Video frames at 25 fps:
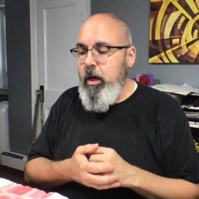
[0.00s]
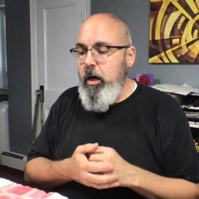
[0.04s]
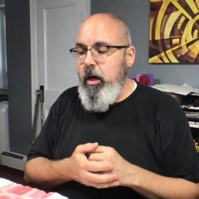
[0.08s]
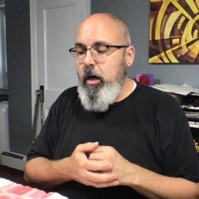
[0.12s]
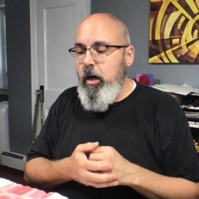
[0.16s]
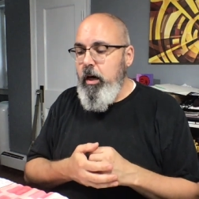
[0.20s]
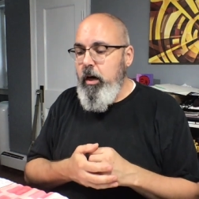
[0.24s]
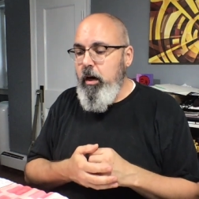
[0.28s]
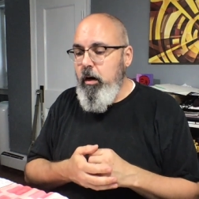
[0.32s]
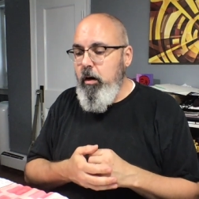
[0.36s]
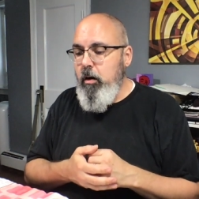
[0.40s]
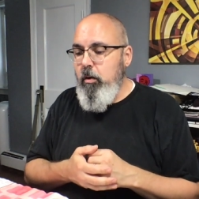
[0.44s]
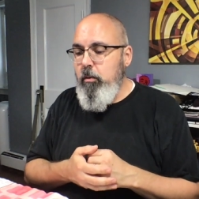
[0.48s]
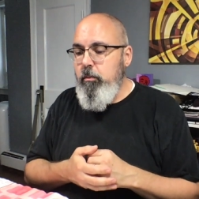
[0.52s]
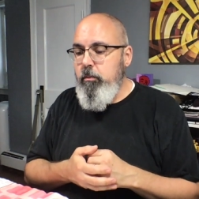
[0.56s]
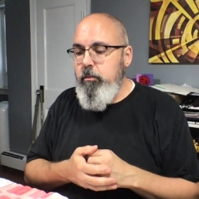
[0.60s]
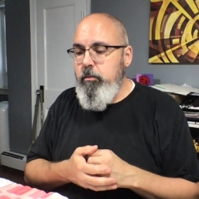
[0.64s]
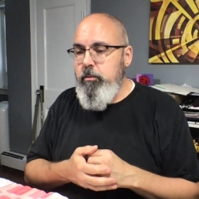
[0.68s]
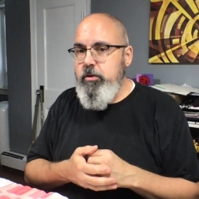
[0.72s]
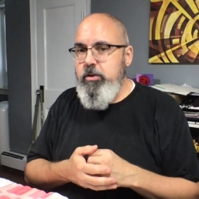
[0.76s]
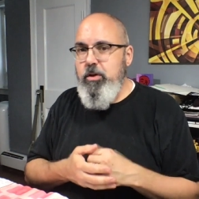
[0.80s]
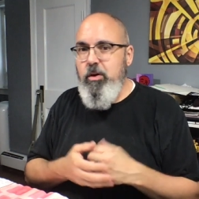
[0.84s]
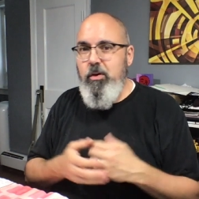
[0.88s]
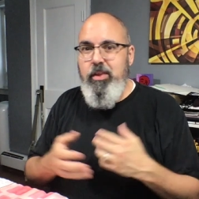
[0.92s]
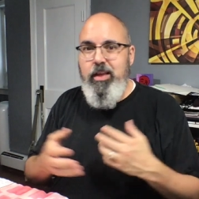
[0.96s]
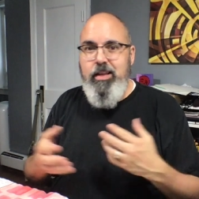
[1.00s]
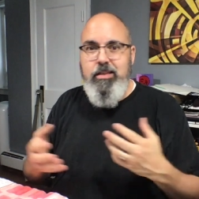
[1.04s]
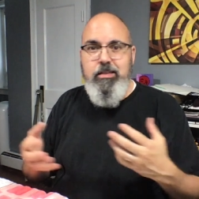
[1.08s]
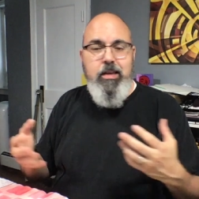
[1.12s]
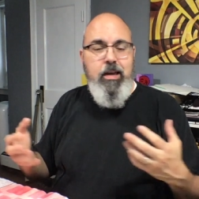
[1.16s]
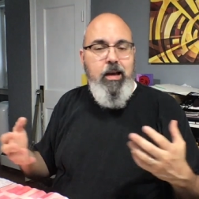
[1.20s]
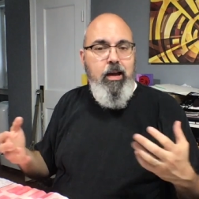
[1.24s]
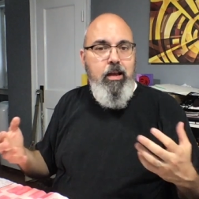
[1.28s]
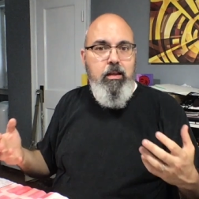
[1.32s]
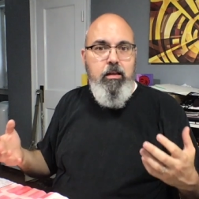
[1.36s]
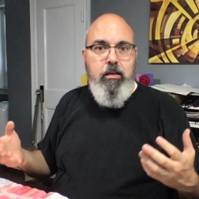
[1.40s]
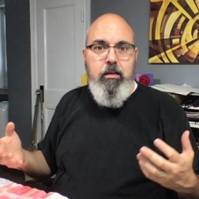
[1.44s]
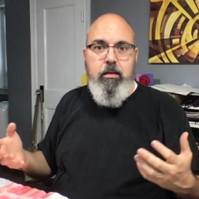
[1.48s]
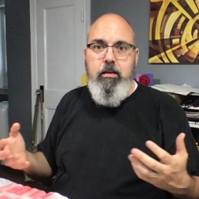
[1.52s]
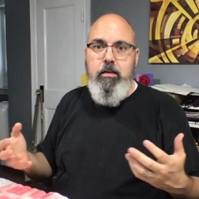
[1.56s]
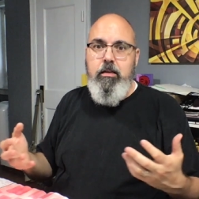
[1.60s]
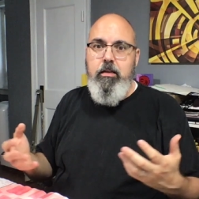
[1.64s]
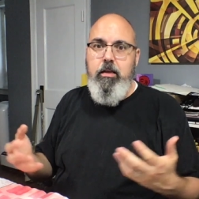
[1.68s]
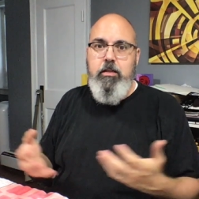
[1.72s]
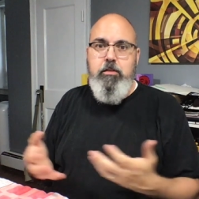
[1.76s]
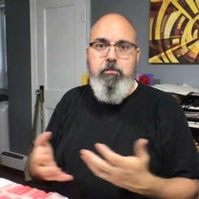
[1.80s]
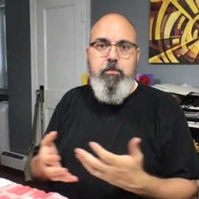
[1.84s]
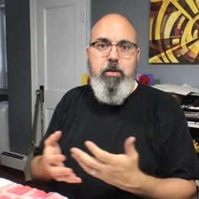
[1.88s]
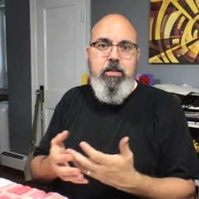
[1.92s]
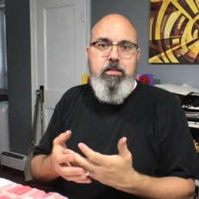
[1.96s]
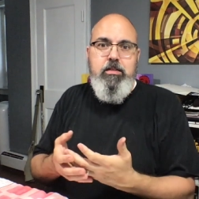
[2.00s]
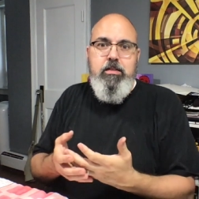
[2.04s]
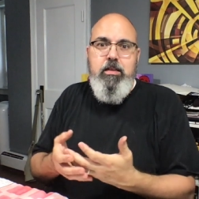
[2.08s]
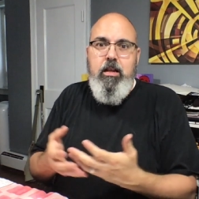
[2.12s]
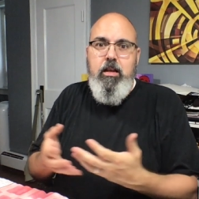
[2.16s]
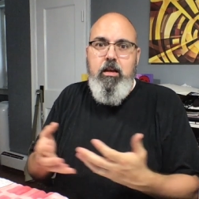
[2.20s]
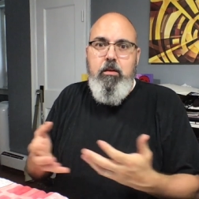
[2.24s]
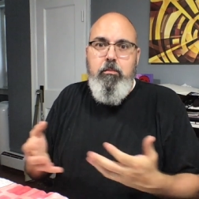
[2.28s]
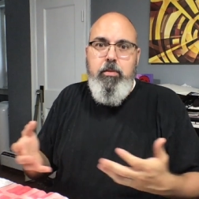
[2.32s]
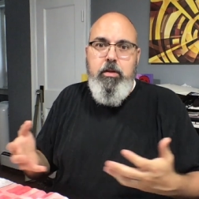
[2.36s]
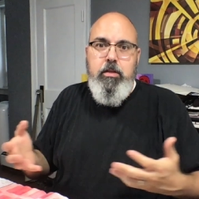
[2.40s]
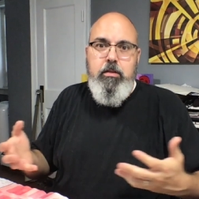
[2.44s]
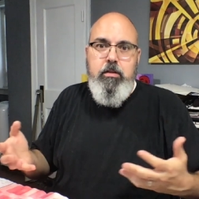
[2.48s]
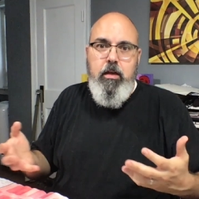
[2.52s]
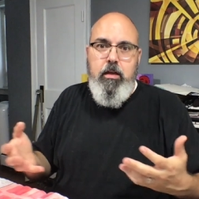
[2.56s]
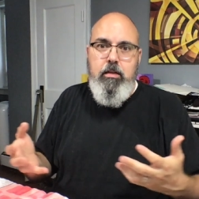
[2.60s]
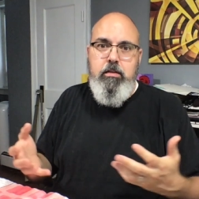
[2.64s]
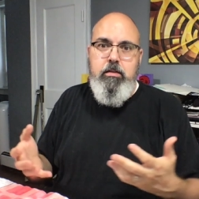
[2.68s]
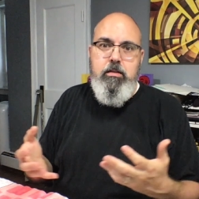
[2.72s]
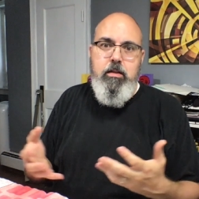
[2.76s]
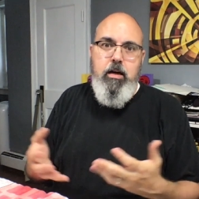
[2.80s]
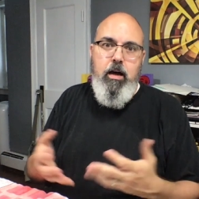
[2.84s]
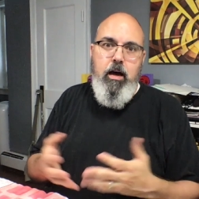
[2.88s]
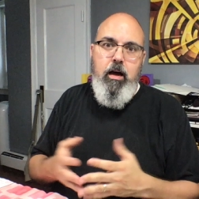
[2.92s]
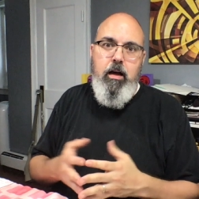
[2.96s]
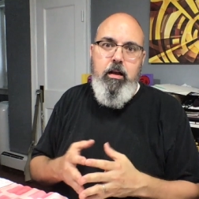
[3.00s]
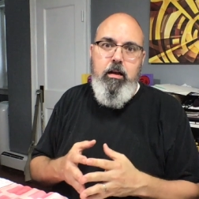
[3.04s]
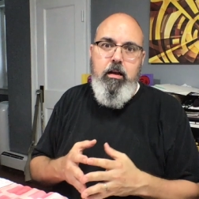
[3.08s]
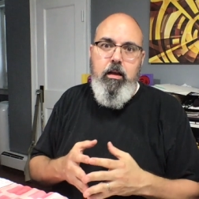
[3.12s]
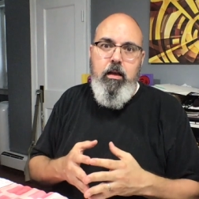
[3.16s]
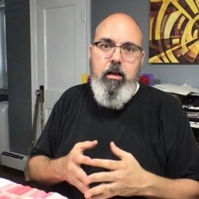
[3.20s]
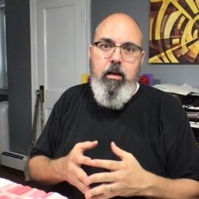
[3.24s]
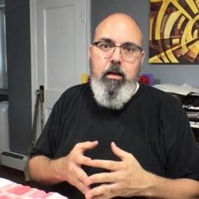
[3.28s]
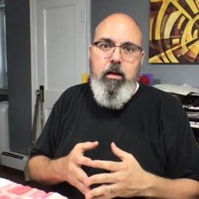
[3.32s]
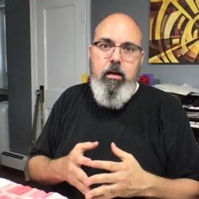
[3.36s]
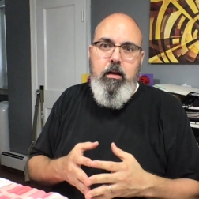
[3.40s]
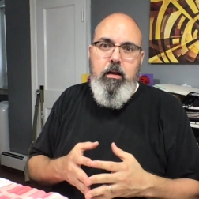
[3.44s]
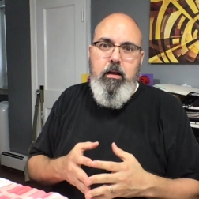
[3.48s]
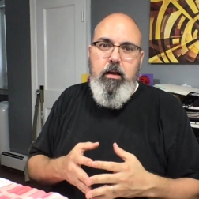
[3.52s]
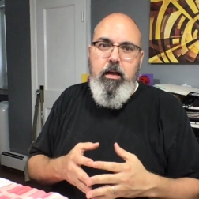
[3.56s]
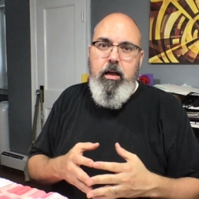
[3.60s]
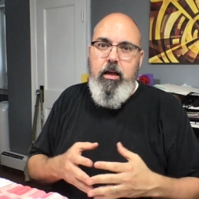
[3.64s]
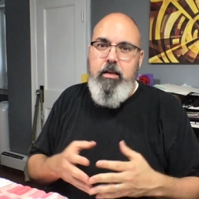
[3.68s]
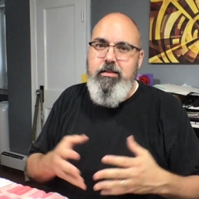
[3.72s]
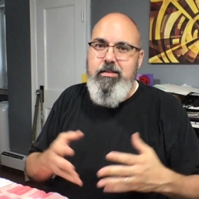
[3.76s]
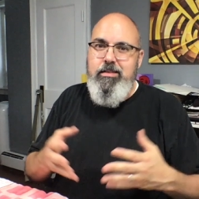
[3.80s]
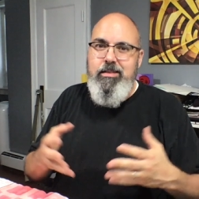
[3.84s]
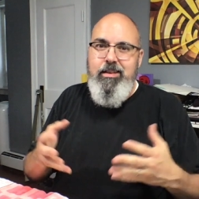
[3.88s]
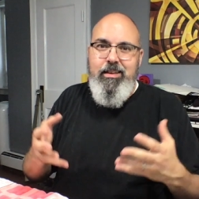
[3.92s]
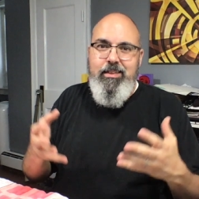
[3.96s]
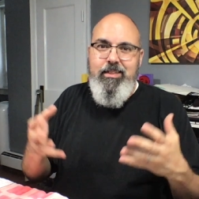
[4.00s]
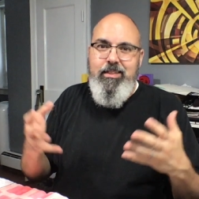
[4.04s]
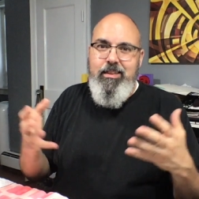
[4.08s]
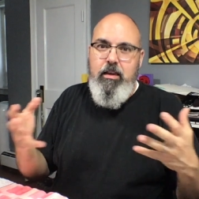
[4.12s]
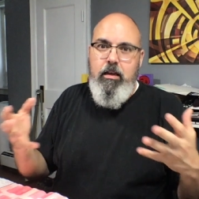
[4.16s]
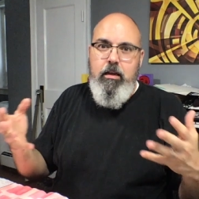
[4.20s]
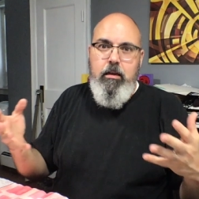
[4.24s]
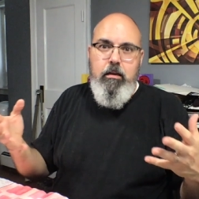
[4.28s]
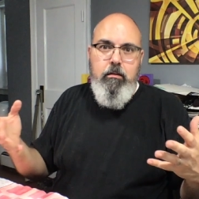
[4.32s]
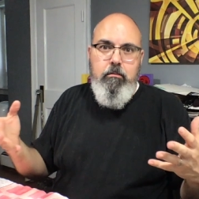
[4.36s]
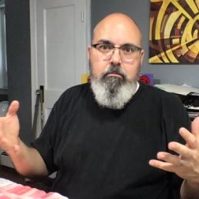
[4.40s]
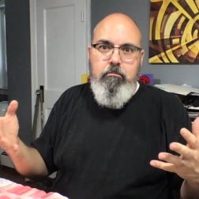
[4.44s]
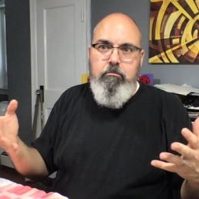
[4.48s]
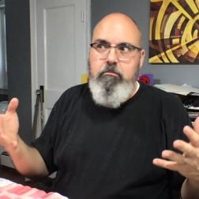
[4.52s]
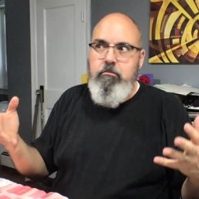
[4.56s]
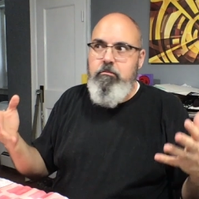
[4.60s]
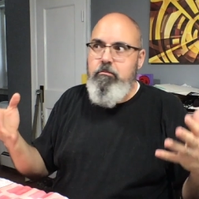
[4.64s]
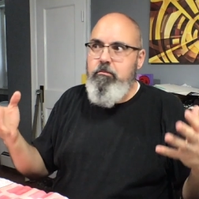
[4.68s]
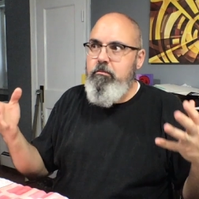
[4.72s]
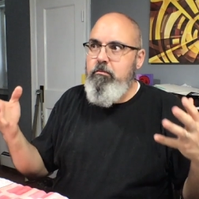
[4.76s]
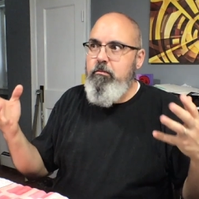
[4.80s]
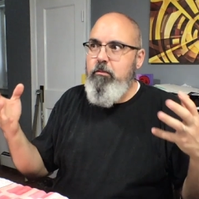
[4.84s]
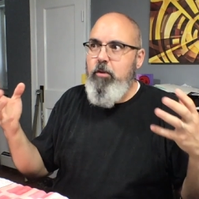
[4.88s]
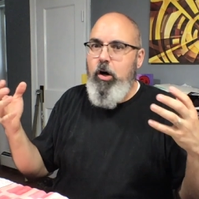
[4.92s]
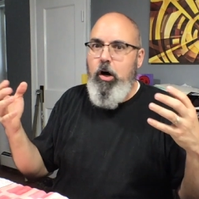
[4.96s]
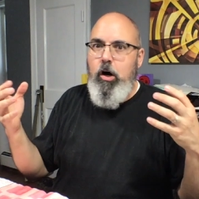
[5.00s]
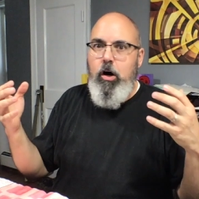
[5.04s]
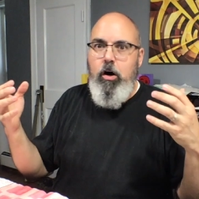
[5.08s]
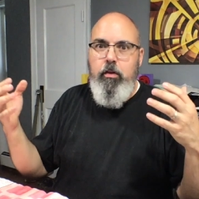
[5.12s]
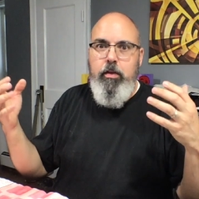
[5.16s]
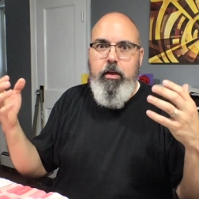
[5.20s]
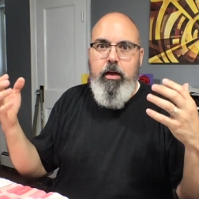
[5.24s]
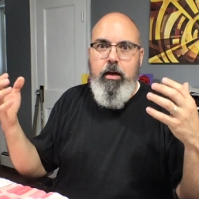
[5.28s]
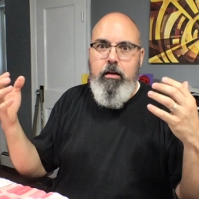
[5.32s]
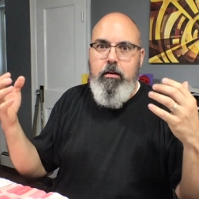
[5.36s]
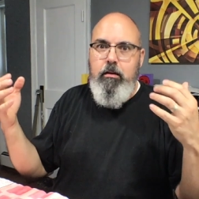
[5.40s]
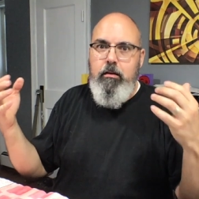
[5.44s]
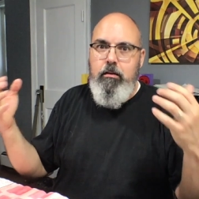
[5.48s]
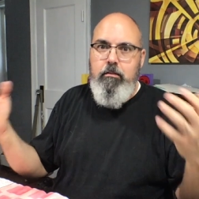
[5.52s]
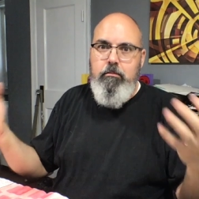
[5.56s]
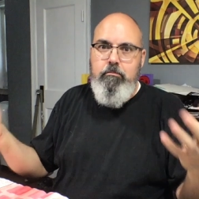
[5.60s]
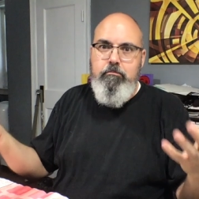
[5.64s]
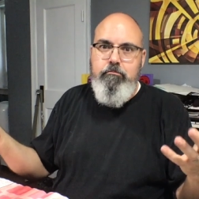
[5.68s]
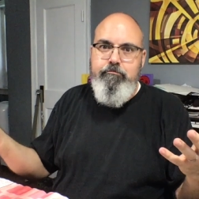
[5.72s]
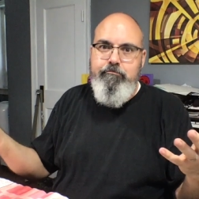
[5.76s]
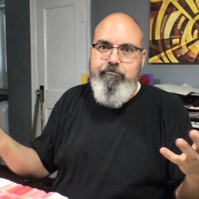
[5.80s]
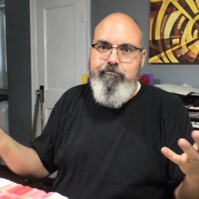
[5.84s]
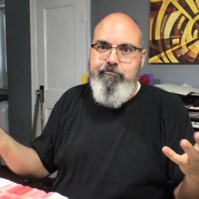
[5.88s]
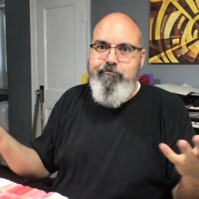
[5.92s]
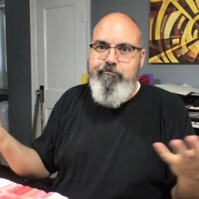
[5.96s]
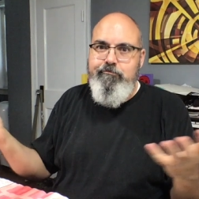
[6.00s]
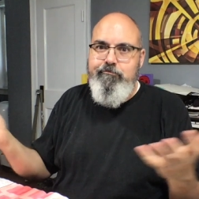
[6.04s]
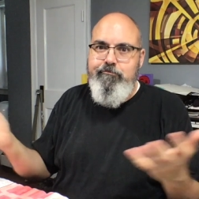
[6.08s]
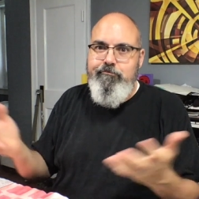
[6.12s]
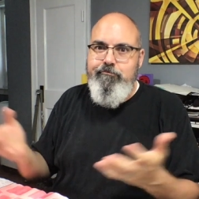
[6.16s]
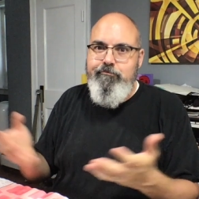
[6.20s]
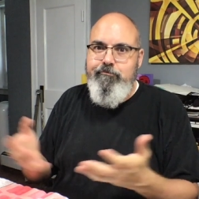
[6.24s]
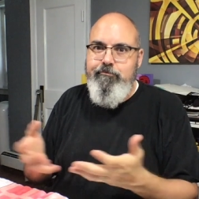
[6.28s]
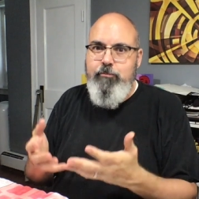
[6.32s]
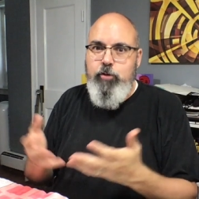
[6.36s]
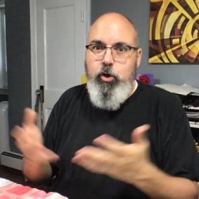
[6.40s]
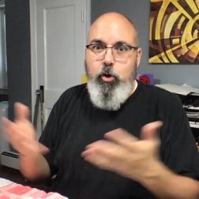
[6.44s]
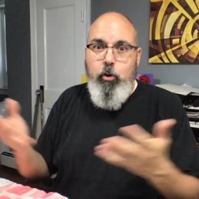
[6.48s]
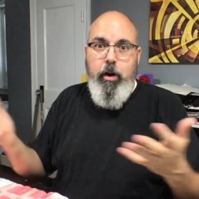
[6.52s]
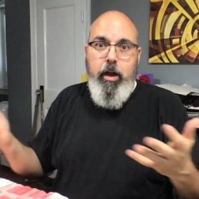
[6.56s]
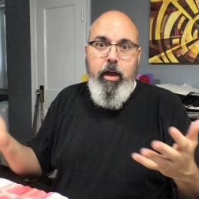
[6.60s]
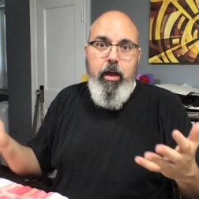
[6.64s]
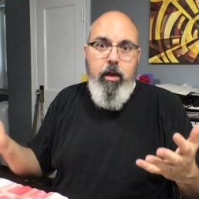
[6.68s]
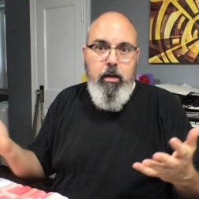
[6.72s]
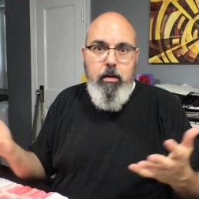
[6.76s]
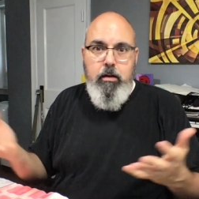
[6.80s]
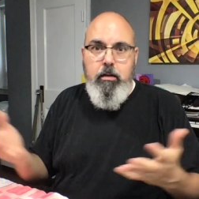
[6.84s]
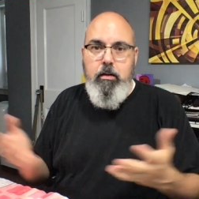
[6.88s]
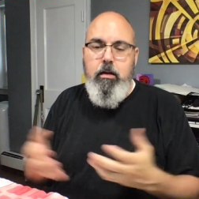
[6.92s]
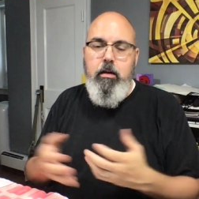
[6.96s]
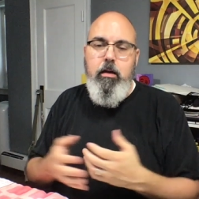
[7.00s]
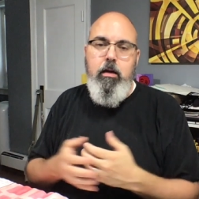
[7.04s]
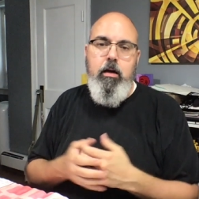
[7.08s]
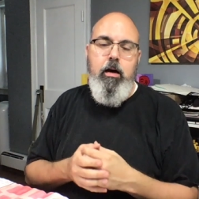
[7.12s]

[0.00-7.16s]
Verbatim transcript: Um, so that's kind of that's my setup. It's it's not it's nothing all that grand.